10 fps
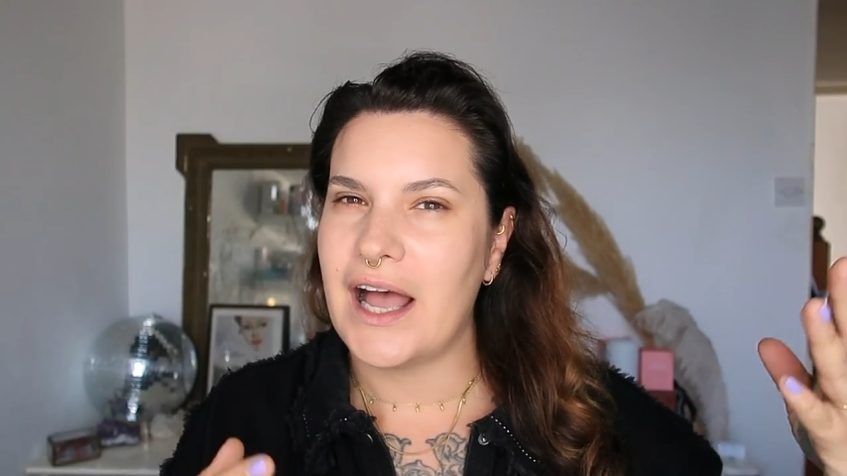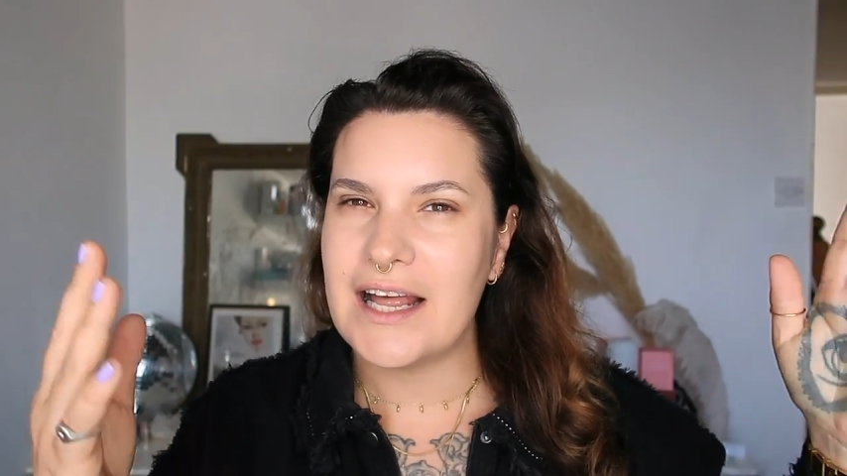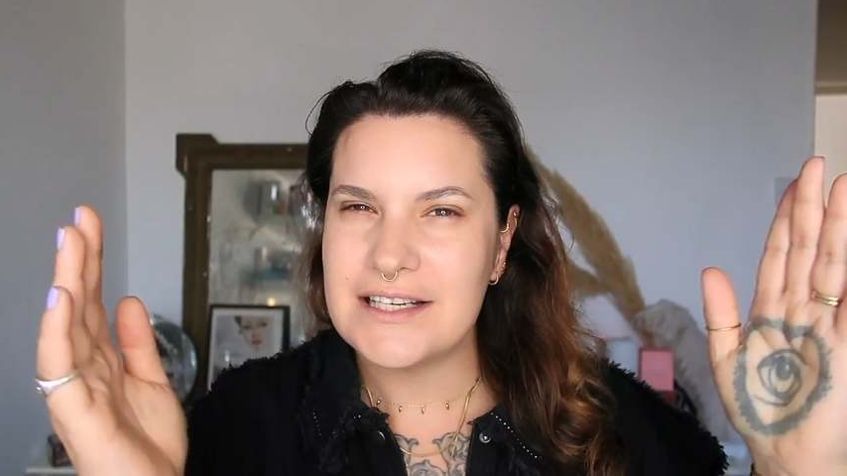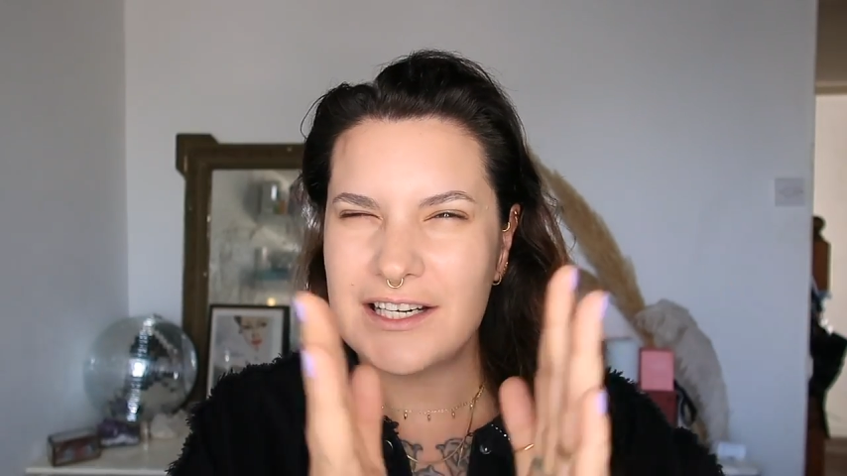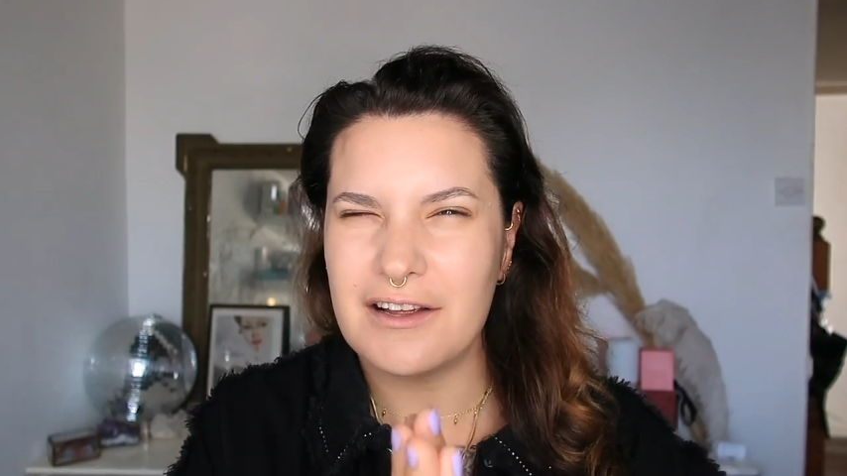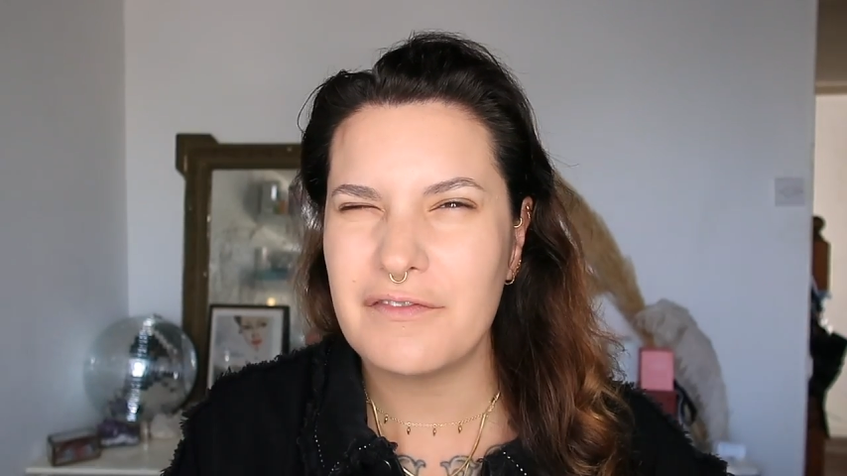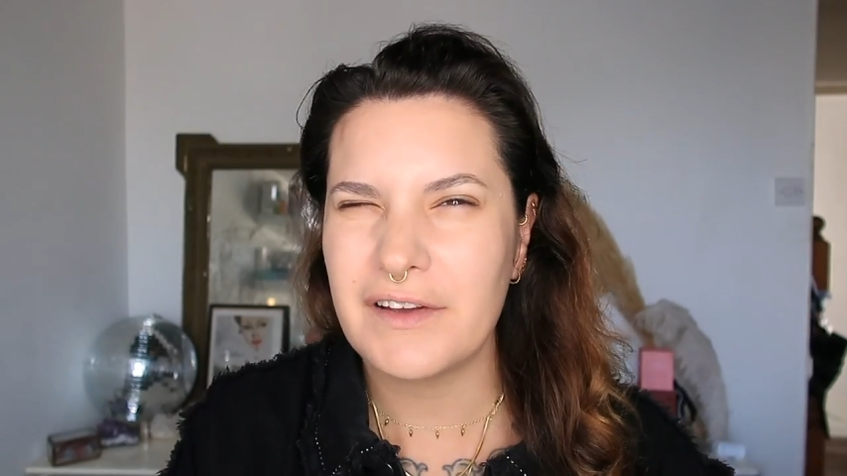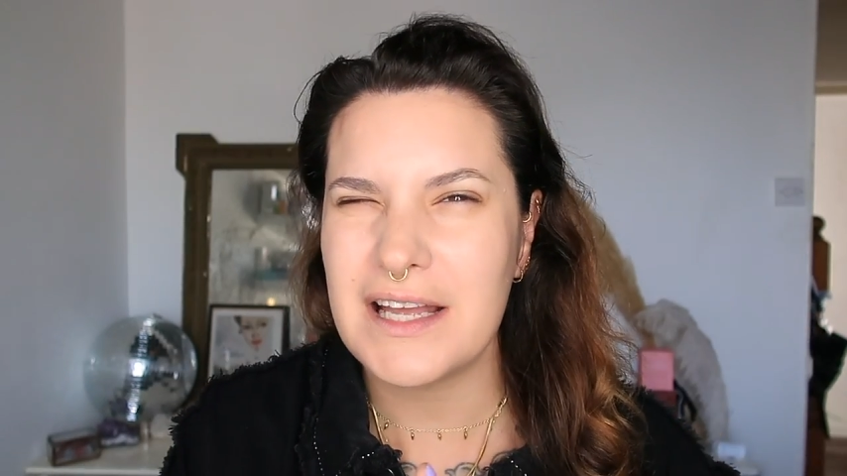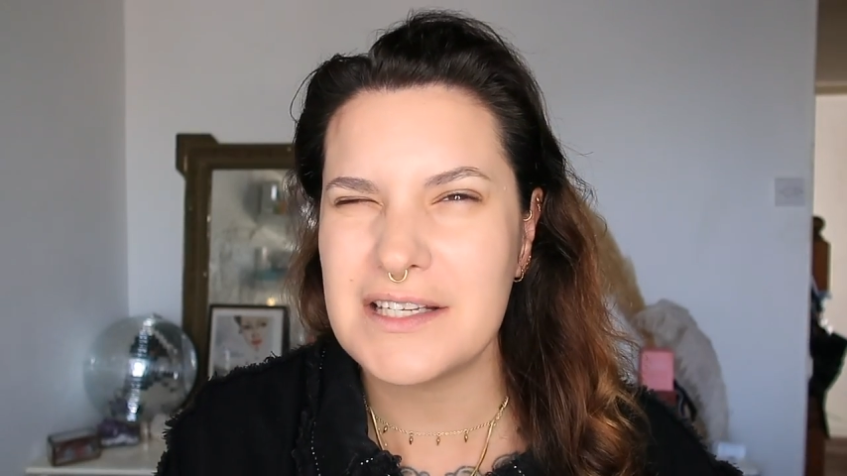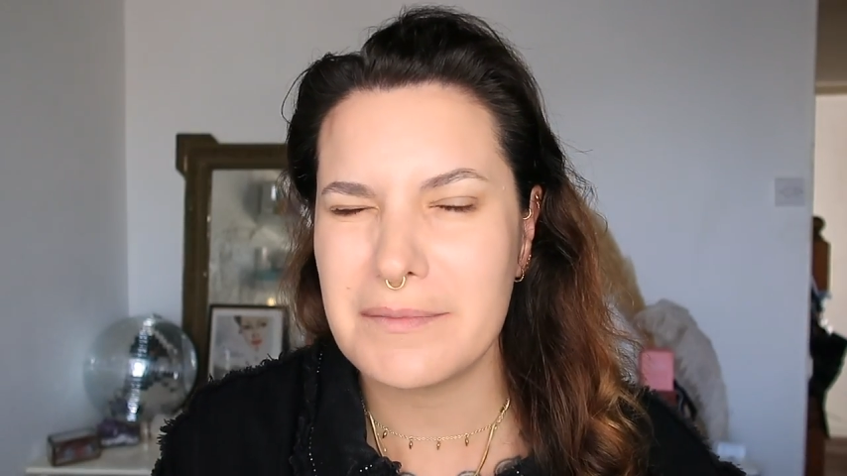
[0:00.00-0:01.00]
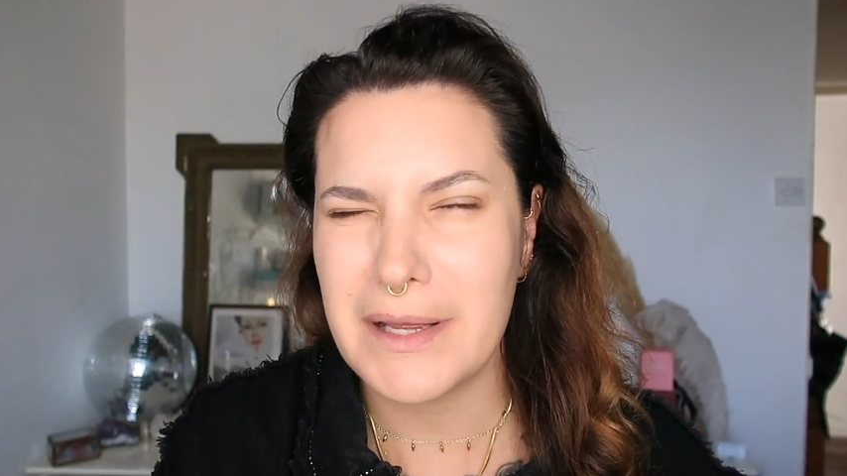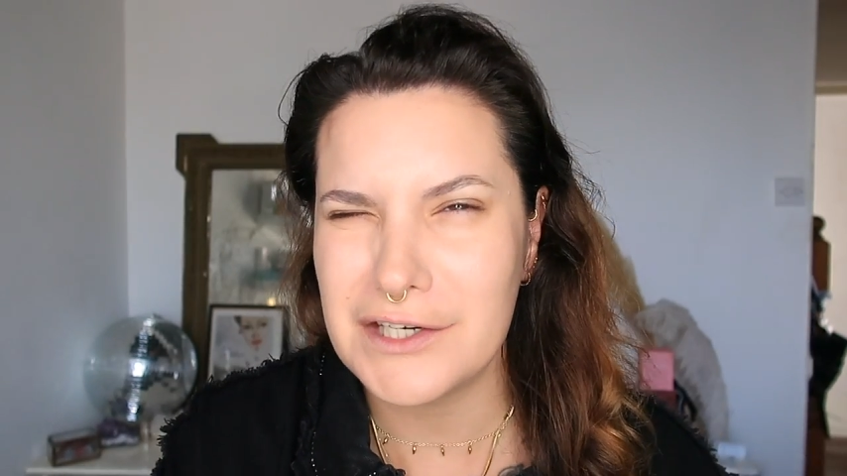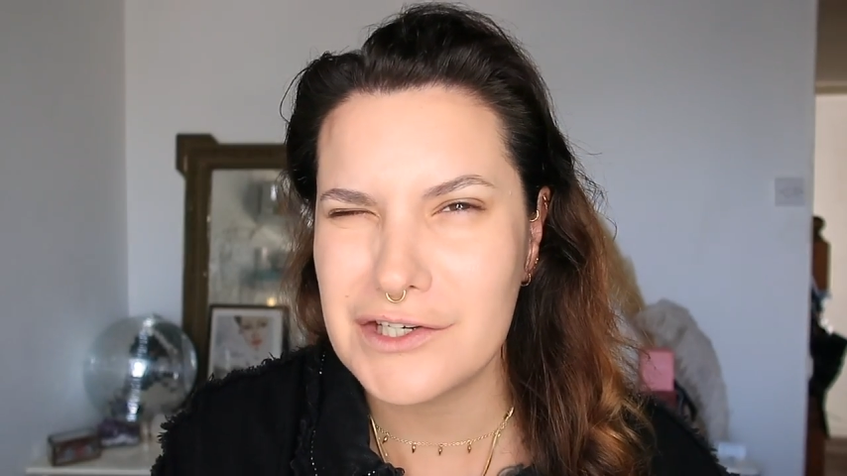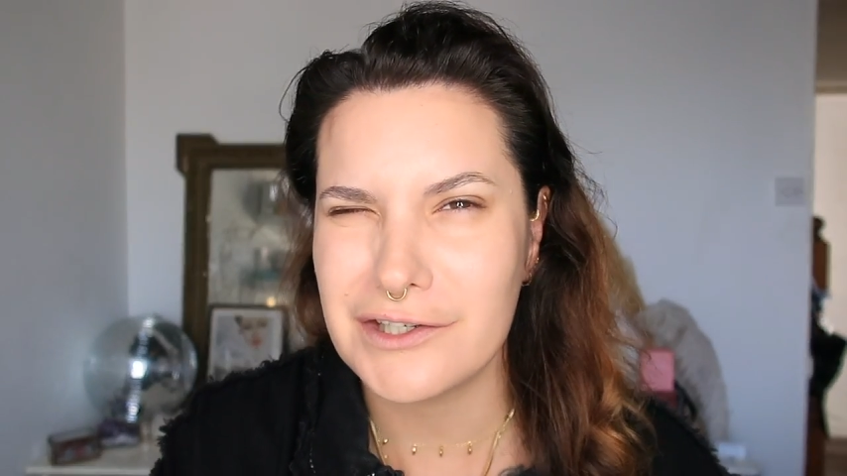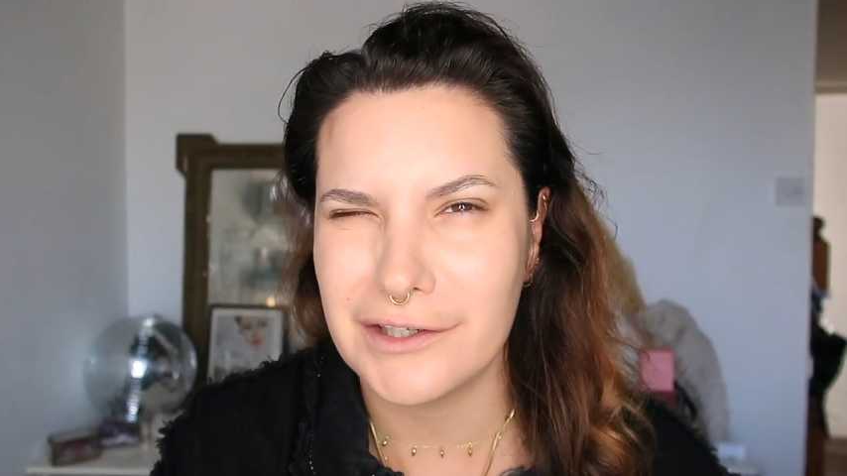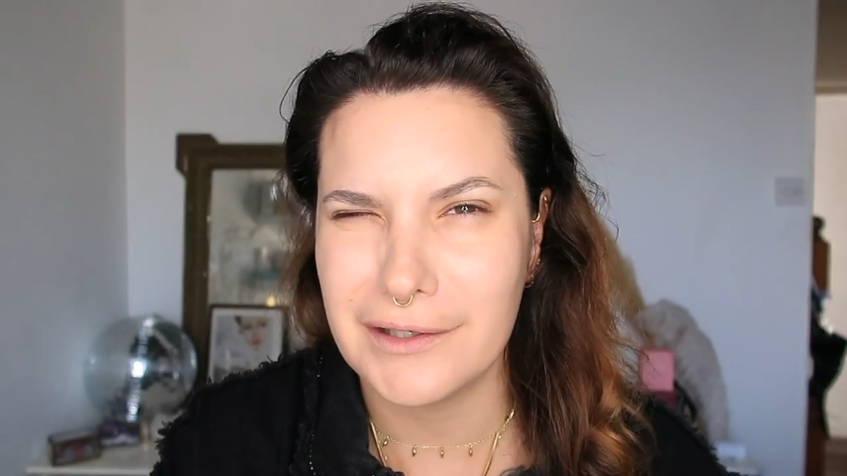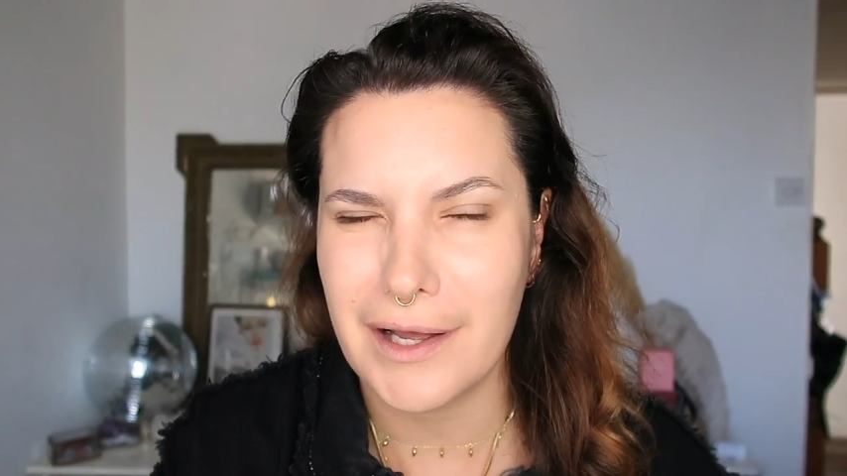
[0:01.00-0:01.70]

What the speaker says: And did I forget to mention,